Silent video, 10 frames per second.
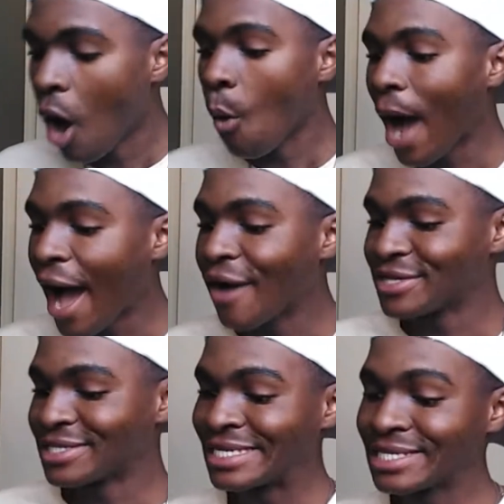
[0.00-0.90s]
Wow,
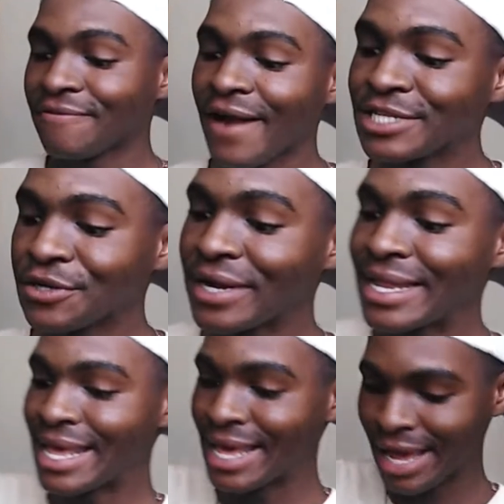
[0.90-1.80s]
the cheese fries are in
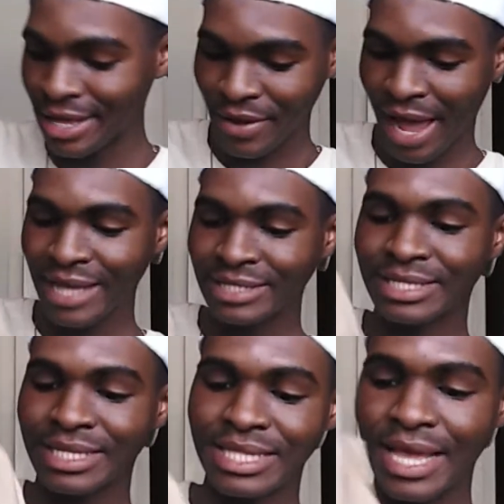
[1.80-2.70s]
here, you guys.
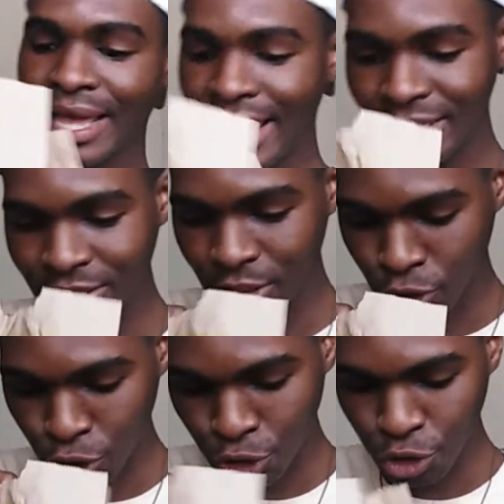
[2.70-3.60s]
The thing is
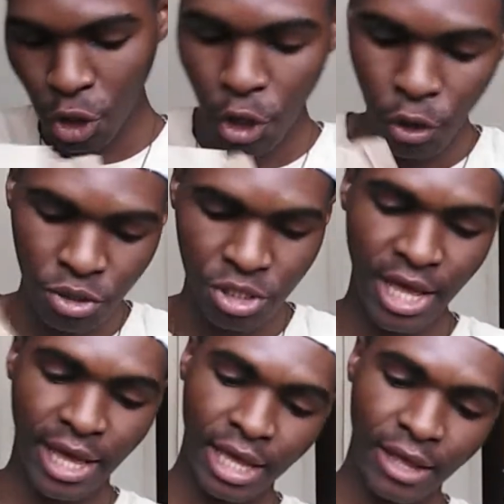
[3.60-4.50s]
so
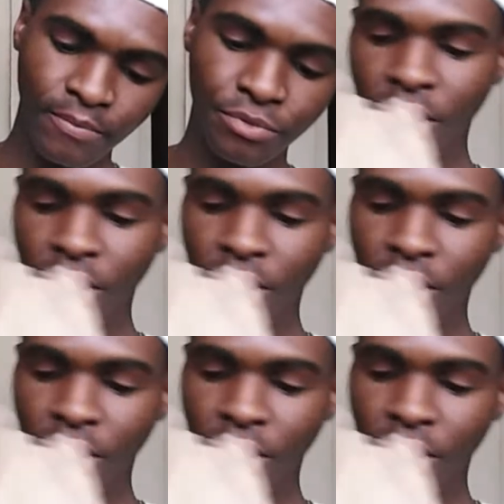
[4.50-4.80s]
thick.